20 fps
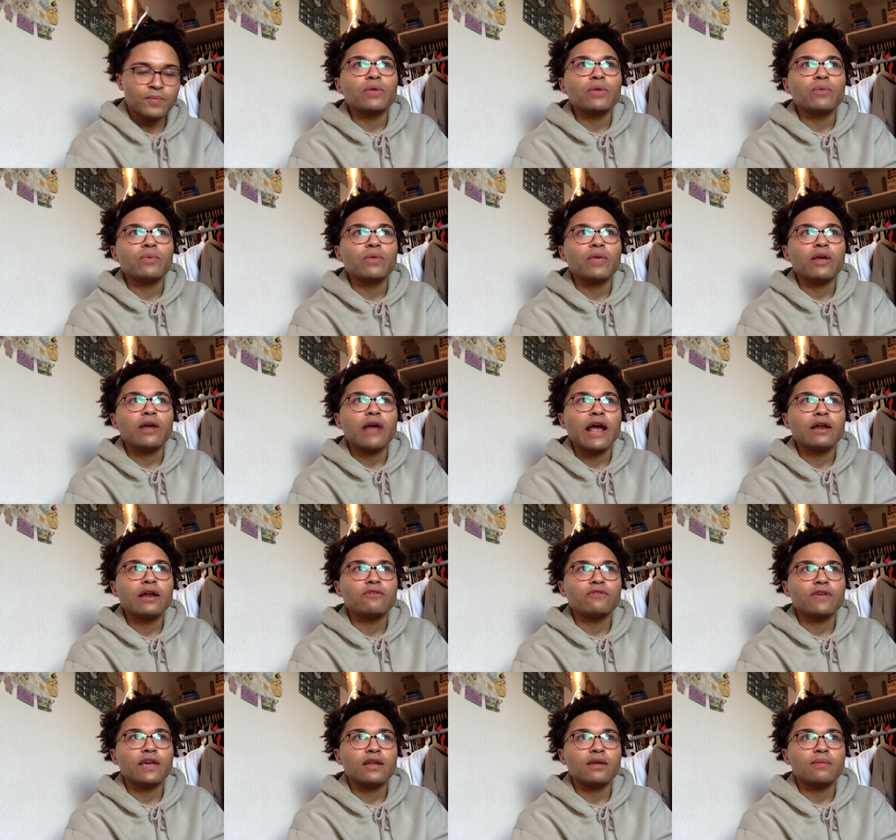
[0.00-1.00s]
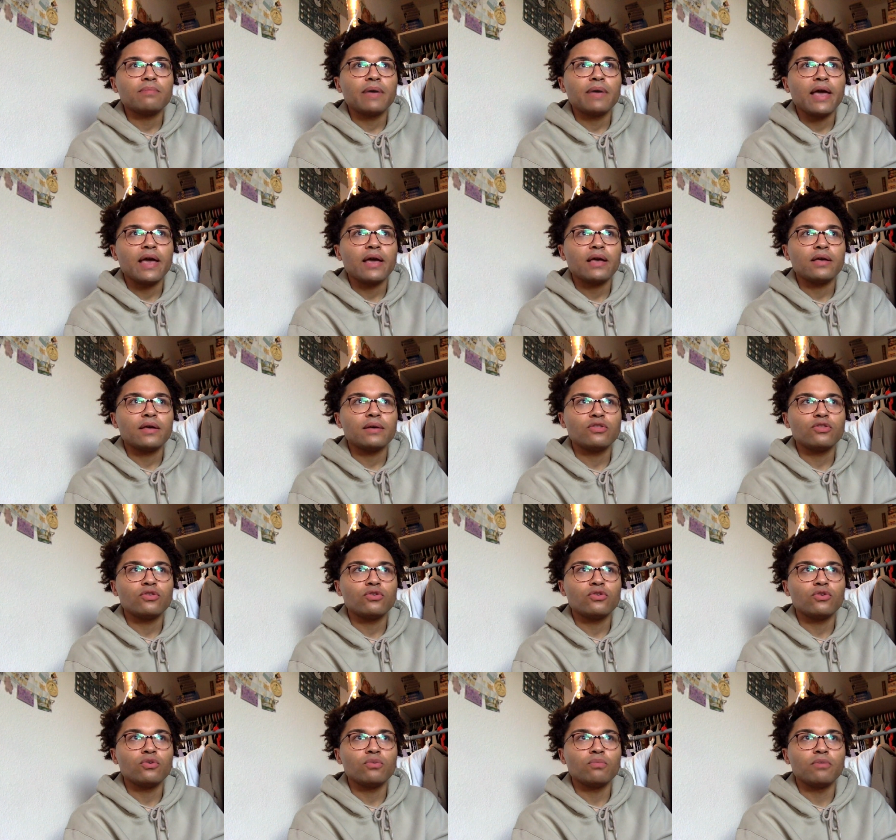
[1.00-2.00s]
We are kind of getting back
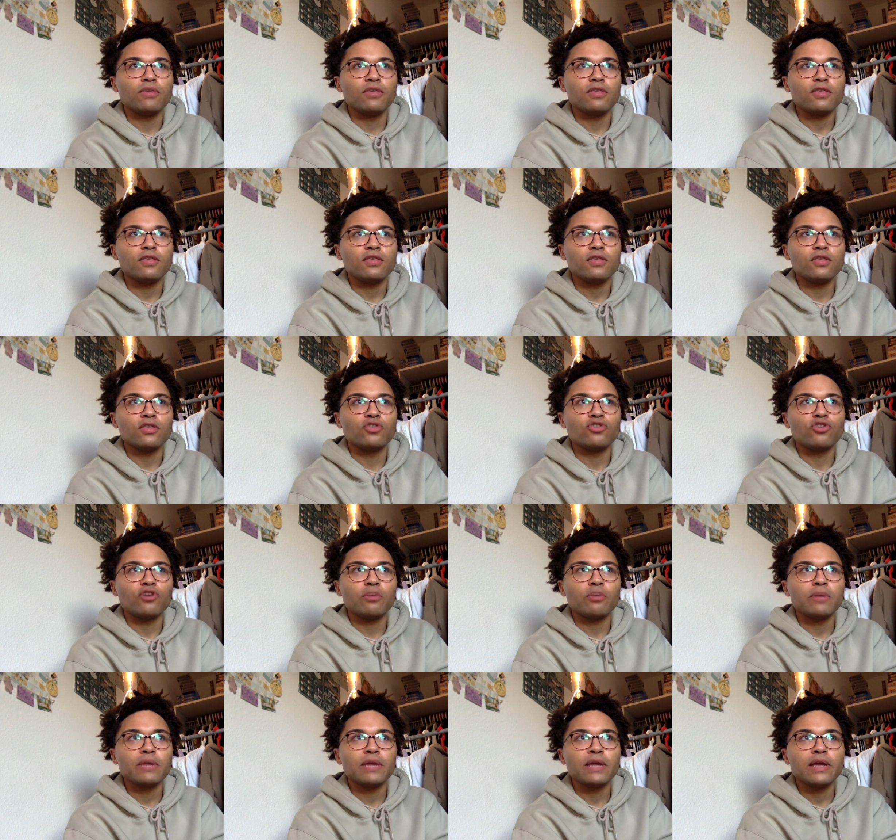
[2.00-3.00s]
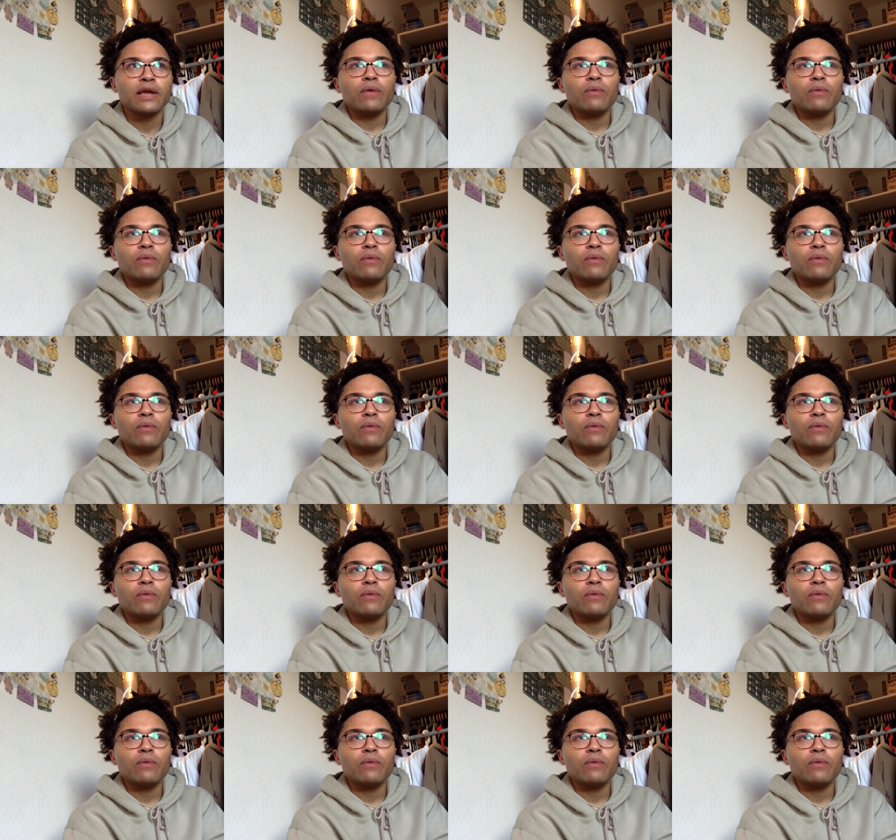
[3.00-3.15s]
to business in Germany.